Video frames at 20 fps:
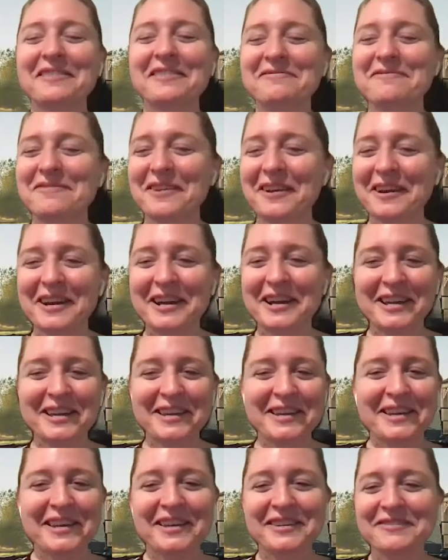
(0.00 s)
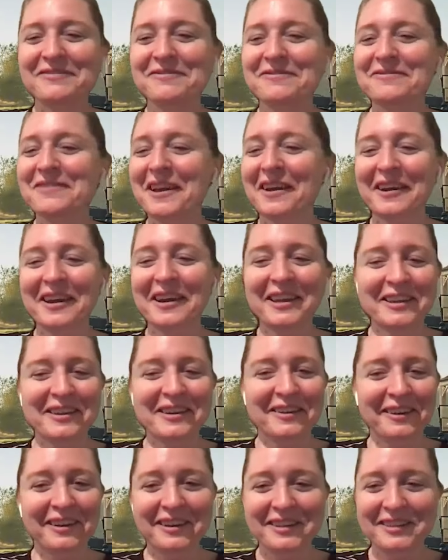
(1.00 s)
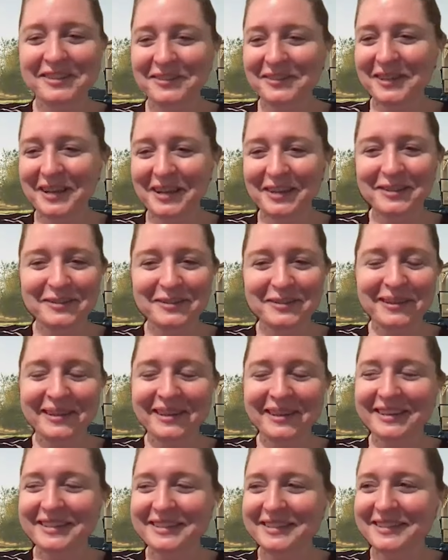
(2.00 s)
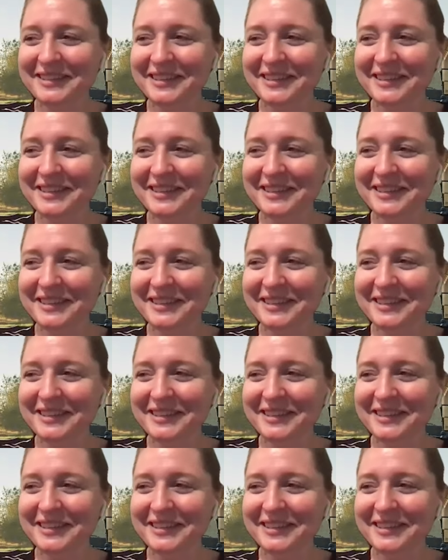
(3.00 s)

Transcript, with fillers: I'm very very curious for next uh, week. And